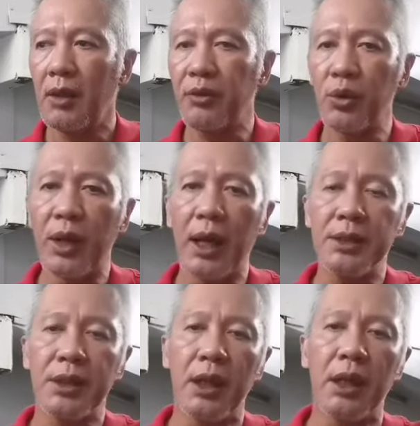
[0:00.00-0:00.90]
if you
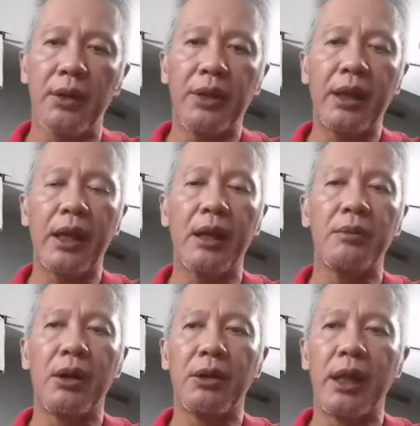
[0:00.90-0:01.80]
guys are thinking
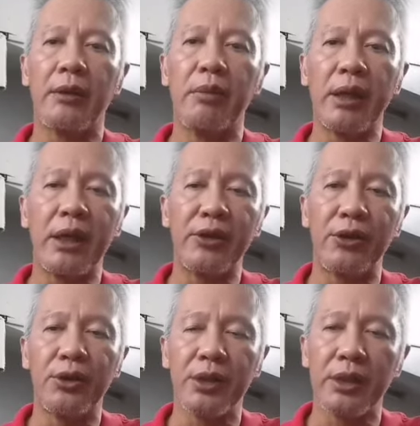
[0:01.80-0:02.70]
about like making
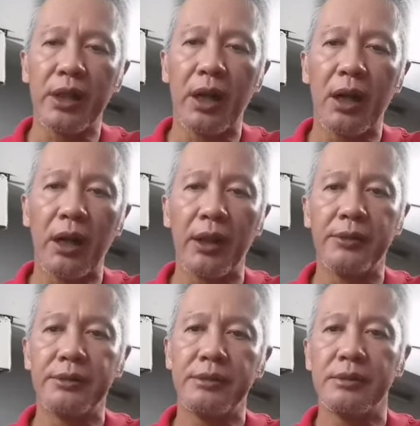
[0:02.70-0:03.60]
your own guitar
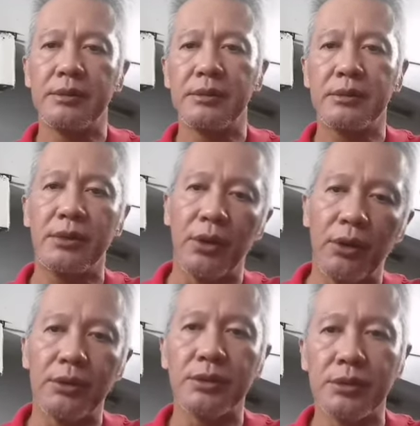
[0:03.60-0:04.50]
and
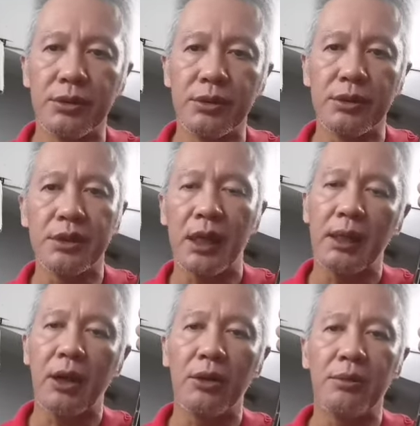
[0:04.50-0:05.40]
to
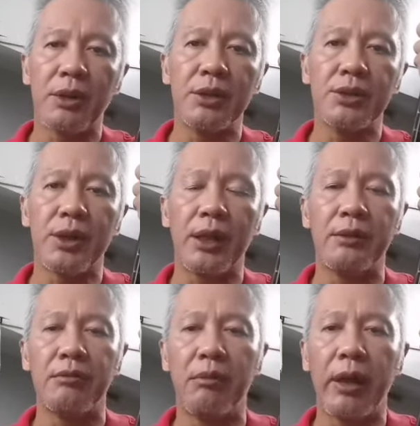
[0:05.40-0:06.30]
start out because you
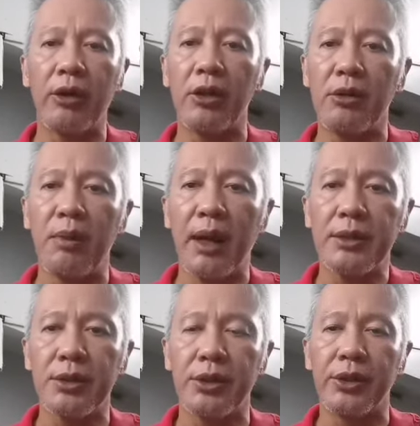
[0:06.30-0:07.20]
can
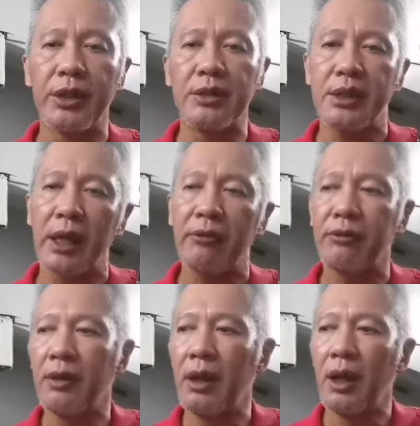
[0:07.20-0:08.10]
economize or you can
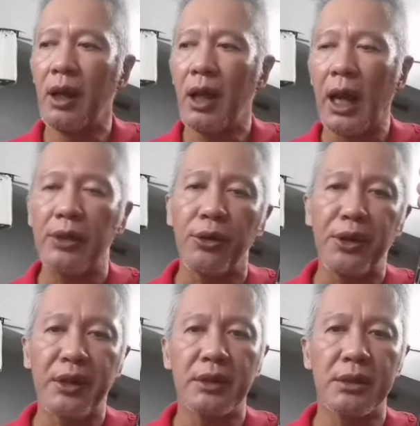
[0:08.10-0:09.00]
save, I
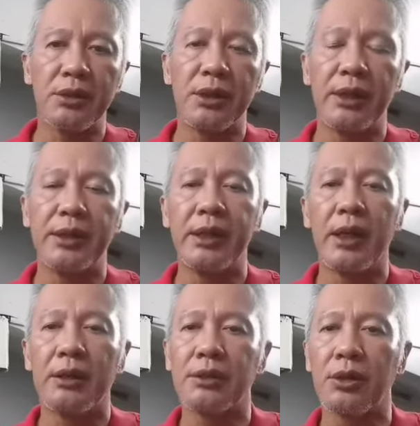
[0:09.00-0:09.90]
don't think that's a good
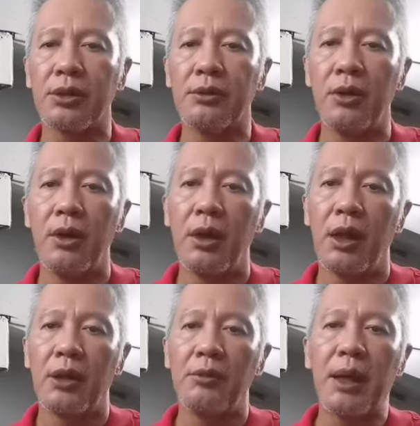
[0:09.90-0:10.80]
idea. So
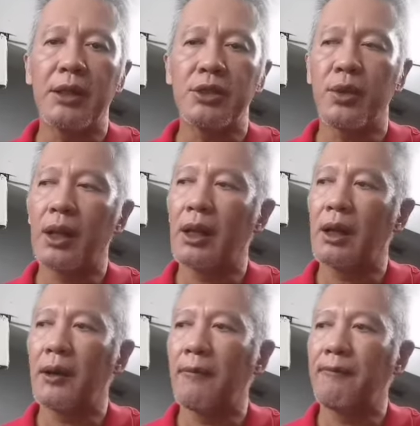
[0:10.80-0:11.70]
you might as
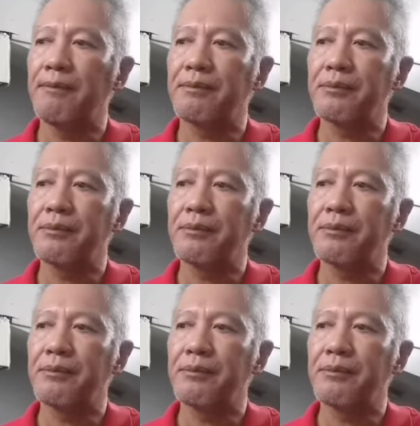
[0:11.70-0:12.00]
well